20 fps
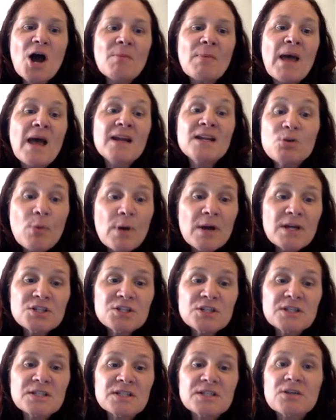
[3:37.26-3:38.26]
any
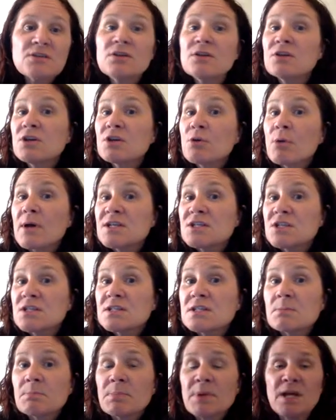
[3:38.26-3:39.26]
questions? Are there any questions
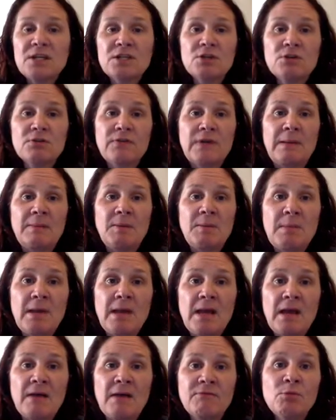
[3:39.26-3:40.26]
the patient or family may
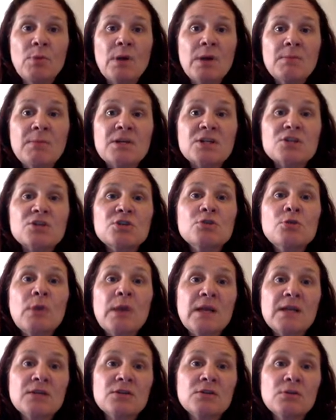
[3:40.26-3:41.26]
have? You want to make sure you
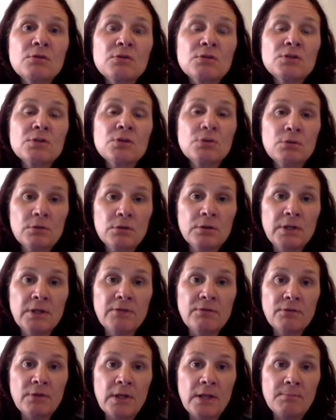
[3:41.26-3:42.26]
answer those thoroughly
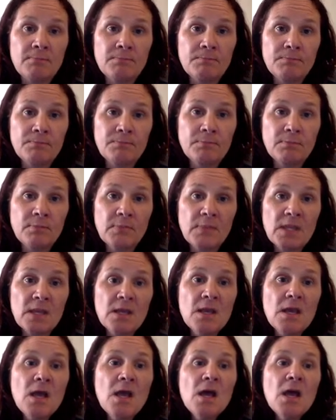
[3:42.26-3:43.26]
for them.
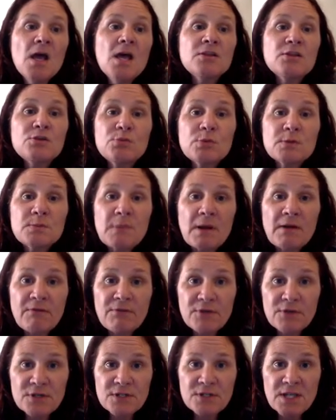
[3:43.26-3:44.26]
This was my
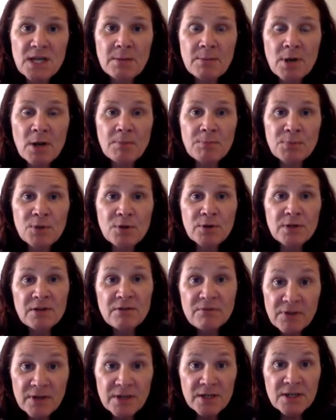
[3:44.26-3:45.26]
first time uploading
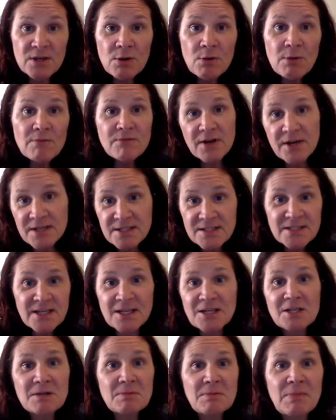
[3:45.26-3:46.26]
a video. I'm very
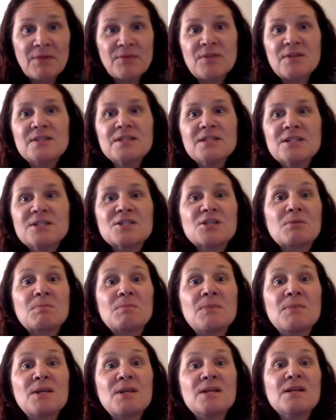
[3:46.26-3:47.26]
excited about this. It took
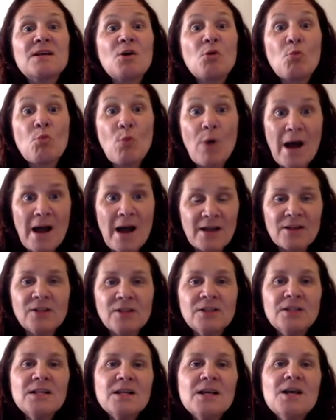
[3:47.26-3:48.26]
me a
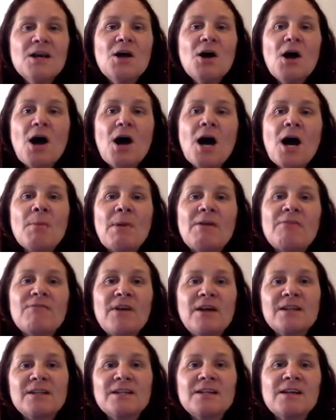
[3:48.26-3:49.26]
while. I
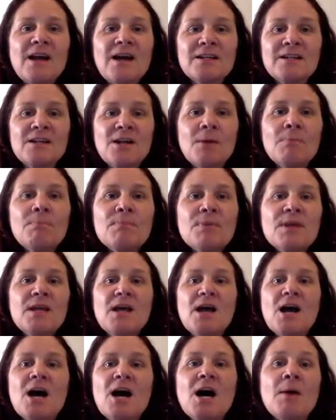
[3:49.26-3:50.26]
finally got it up.
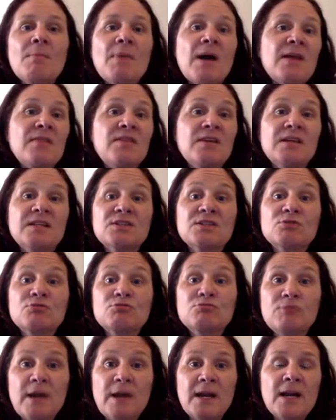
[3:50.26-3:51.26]
I think it's a
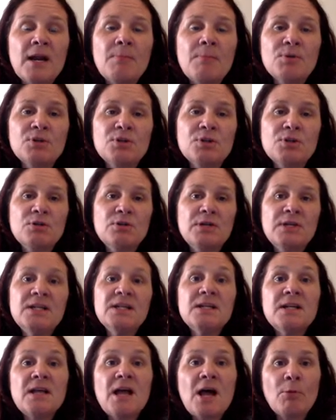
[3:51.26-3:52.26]
great opportunity
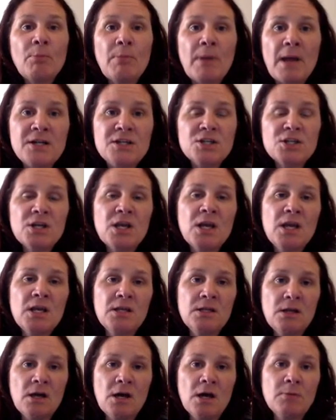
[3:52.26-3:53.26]
to help
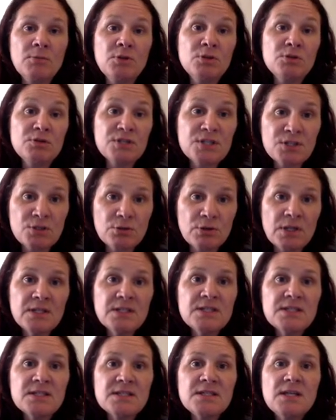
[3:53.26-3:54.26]
educate you
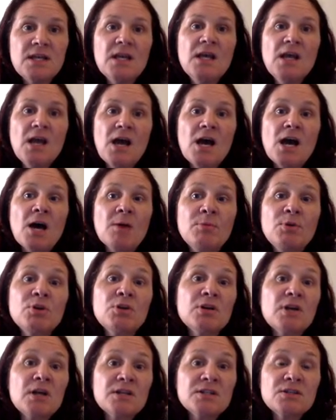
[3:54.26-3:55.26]
students. You
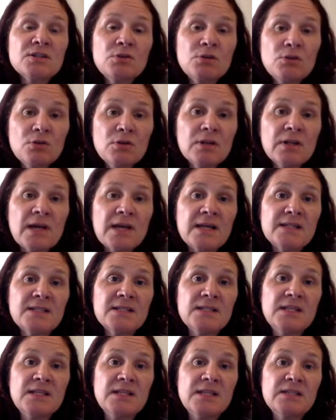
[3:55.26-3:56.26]
can also utilize
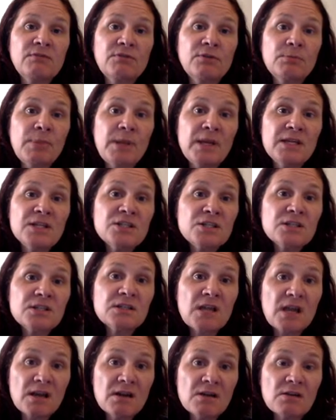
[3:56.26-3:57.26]
these for patient
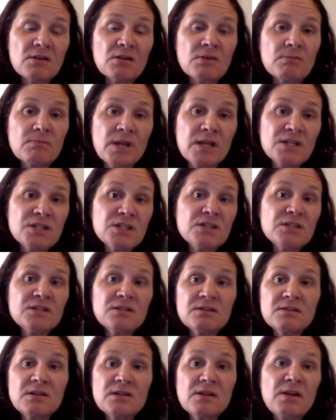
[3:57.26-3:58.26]
care, patient
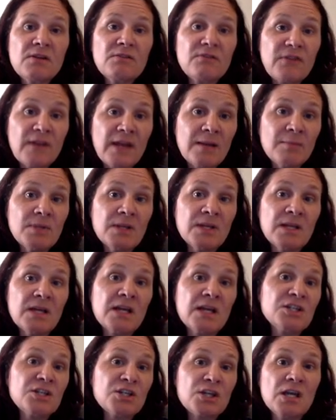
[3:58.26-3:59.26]
and family
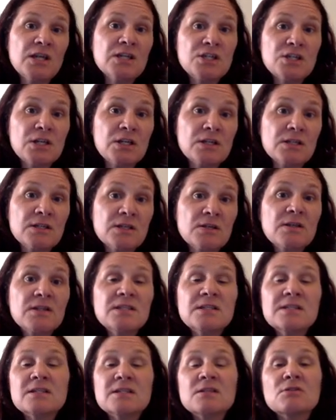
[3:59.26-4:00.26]
education. So
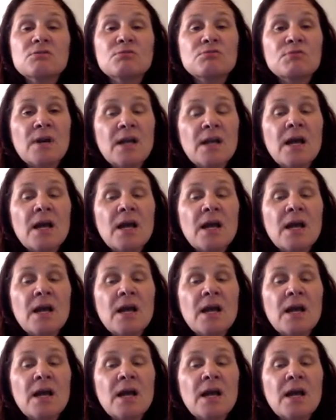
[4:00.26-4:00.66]
this is a great